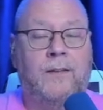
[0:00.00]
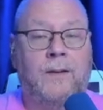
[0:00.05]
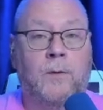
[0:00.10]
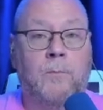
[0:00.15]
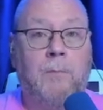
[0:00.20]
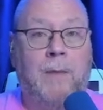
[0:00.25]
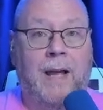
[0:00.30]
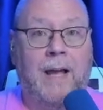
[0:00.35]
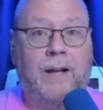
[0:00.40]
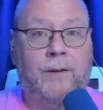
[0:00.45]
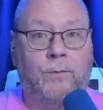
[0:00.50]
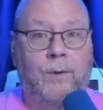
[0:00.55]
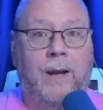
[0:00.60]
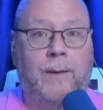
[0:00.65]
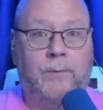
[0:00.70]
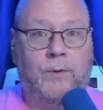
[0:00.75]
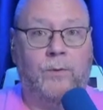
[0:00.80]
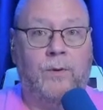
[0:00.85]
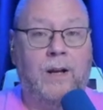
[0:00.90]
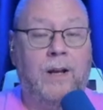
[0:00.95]
of their mind
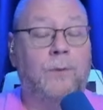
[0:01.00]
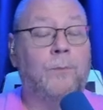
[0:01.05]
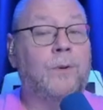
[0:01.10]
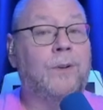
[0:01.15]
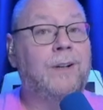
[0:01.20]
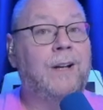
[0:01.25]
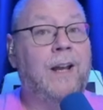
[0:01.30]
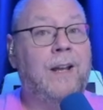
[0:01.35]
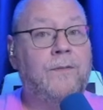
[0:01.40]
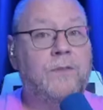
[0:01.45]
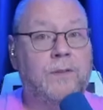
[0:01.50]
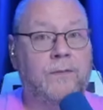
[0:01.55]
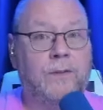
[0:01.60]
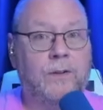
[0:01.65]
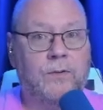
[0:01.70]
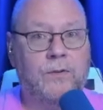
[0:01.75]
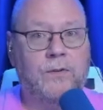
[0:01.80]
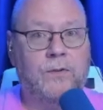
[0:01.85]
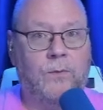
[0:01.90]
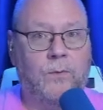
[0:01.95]
wrapped around we're going to have
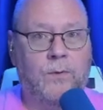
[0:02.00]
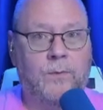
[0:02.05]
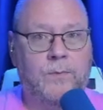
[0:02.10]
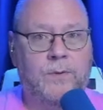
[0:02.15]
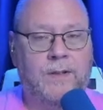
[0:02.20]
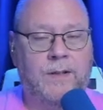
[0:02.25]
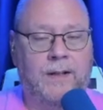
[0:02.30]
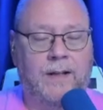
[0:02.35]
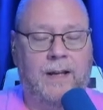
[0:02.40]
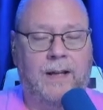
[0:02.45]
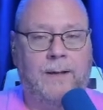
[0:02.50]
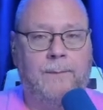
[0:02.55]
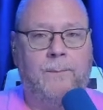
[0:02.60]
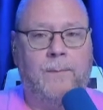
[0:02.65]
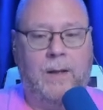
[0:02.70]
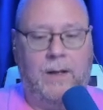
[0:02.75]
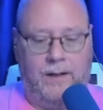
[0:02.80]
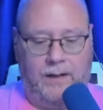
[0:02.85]
severe storms tonight.